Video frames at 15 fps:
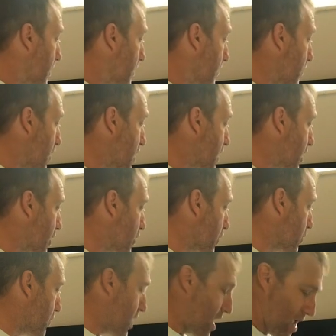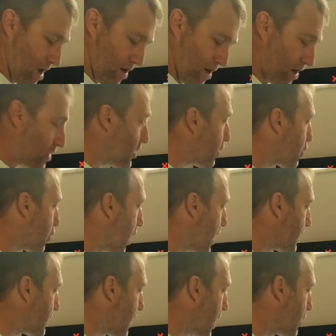what you can do here is just try to
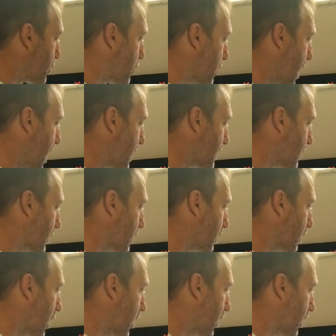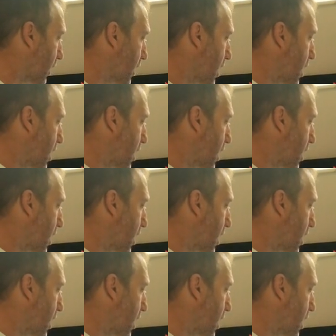stay two hands a little longer.